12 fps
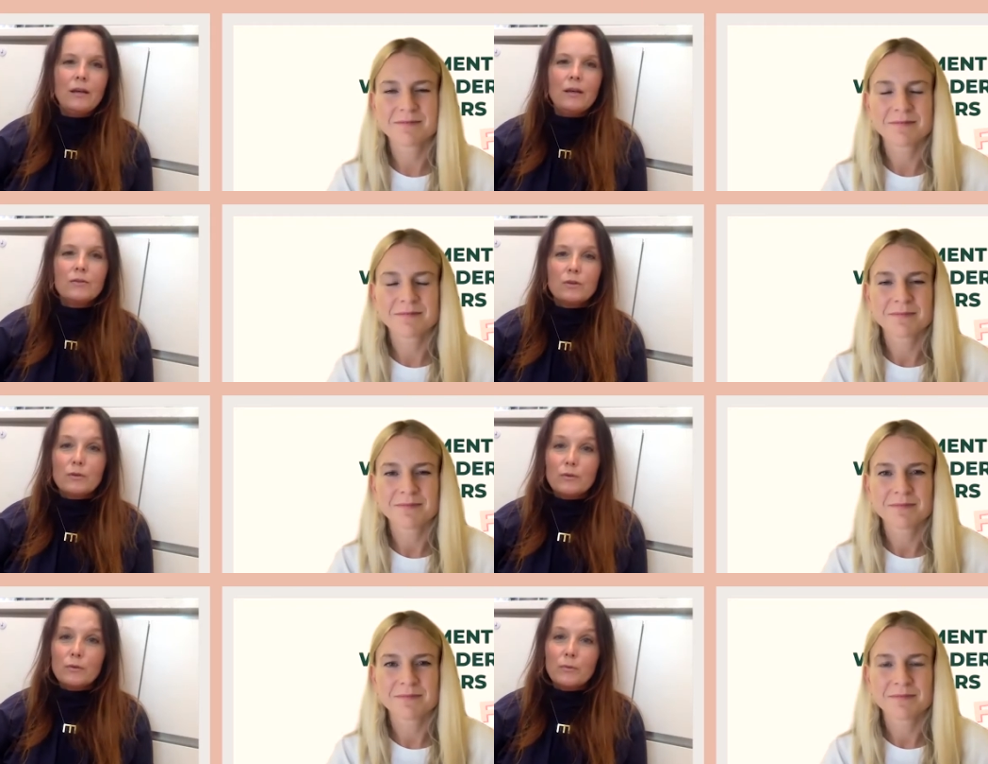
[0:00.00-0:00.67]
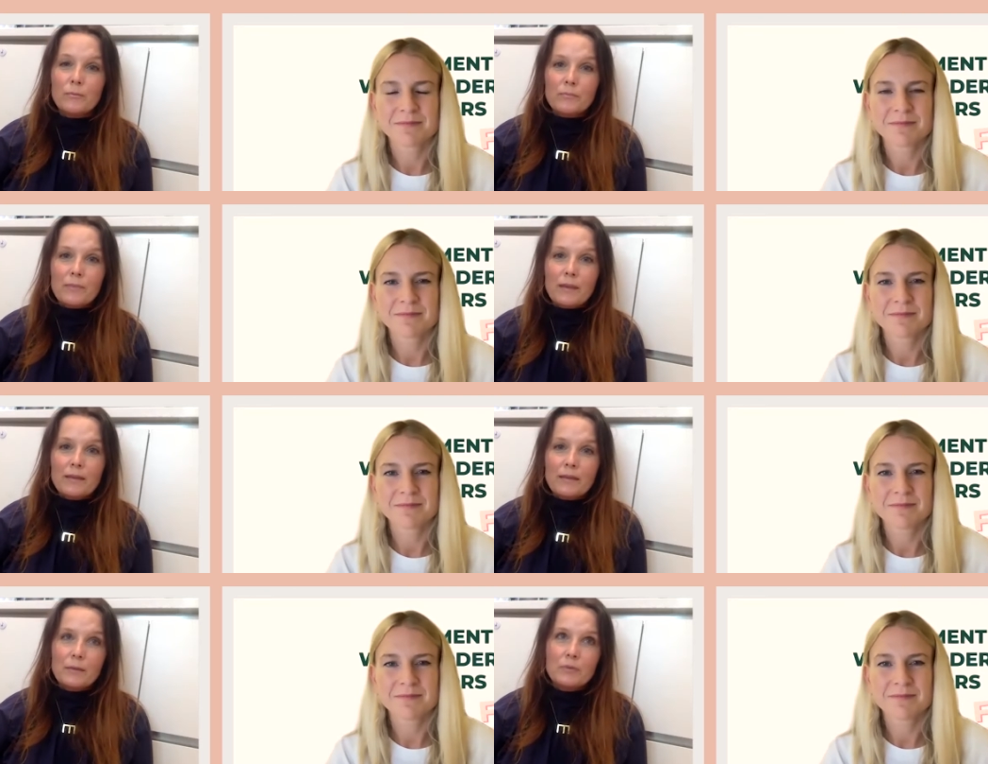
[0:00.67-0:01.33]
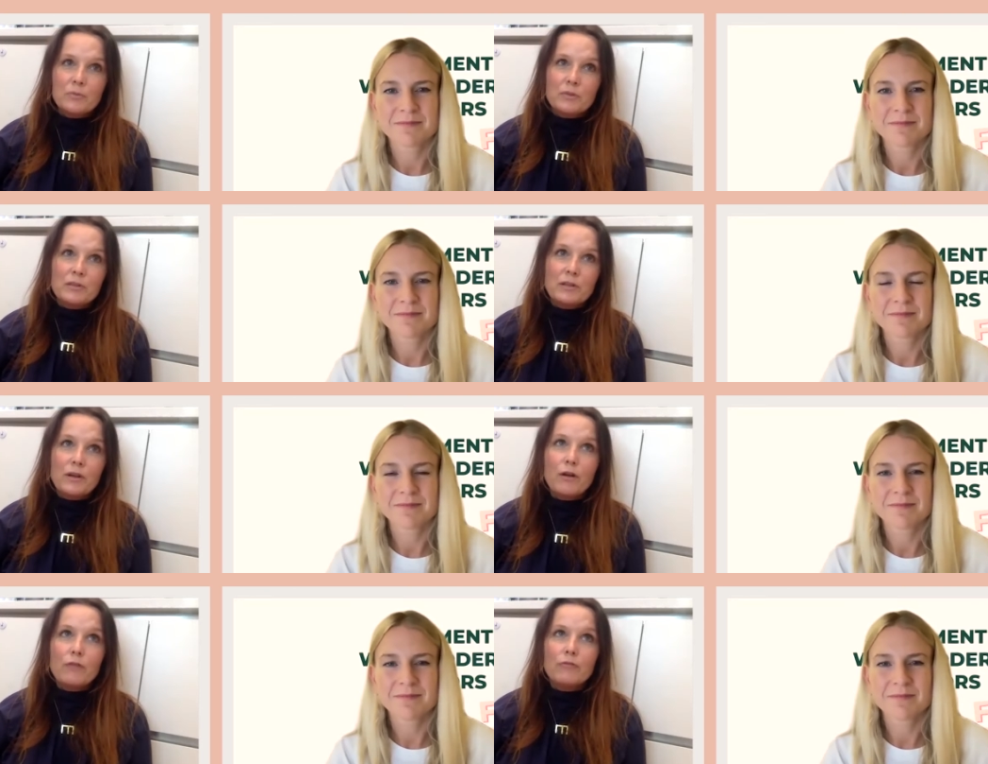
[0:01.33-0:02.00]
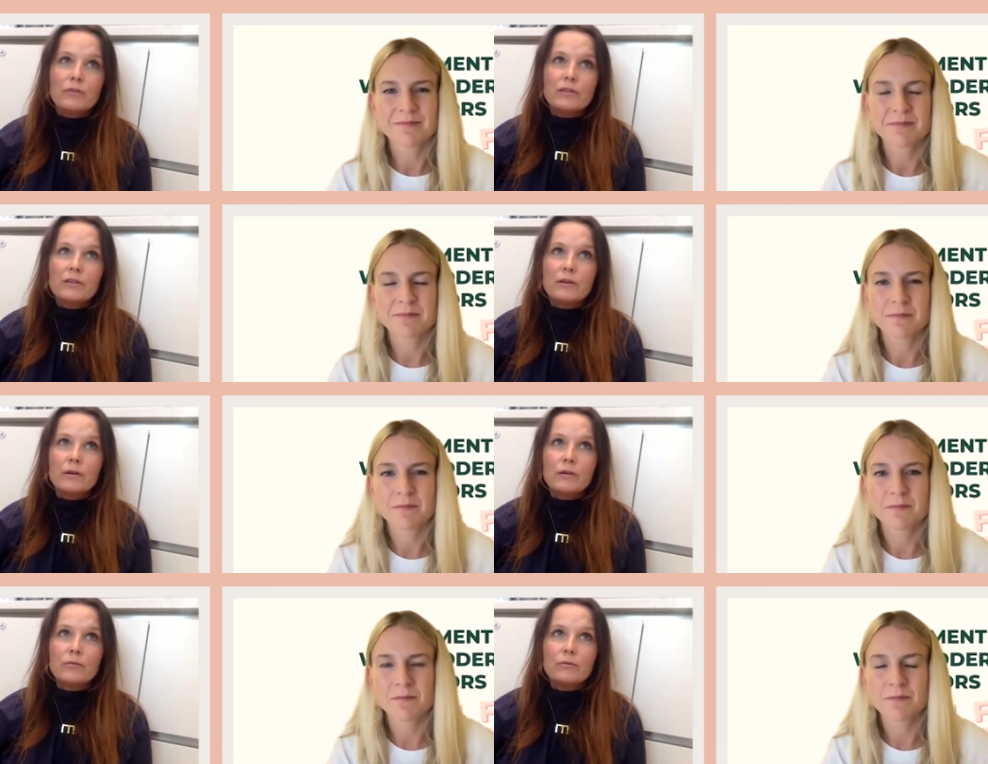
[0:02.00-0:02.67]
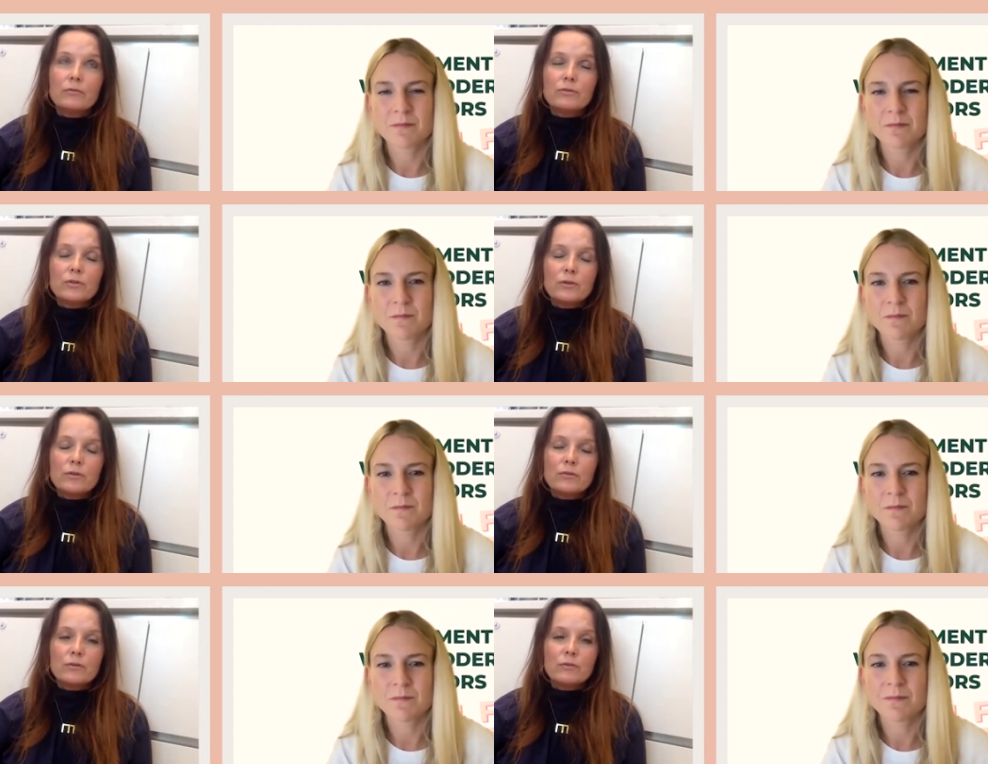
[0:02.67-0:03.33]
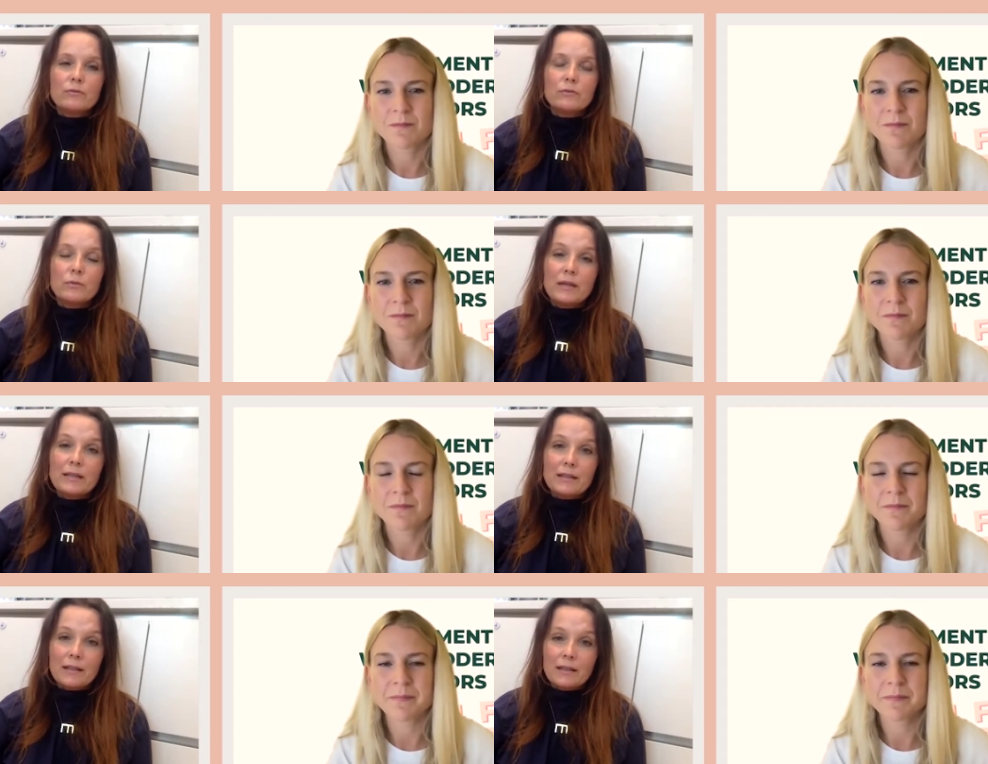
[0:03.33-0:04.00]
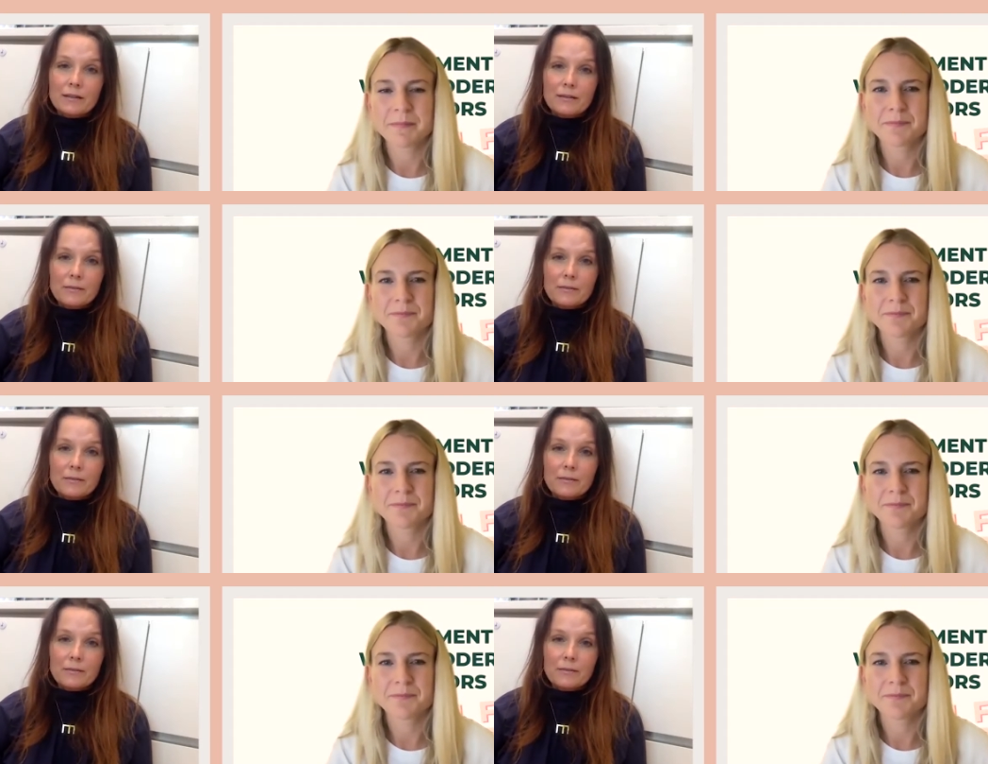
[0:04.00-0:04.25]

Speaker 1: So that was one and a half year of sort of, of quite like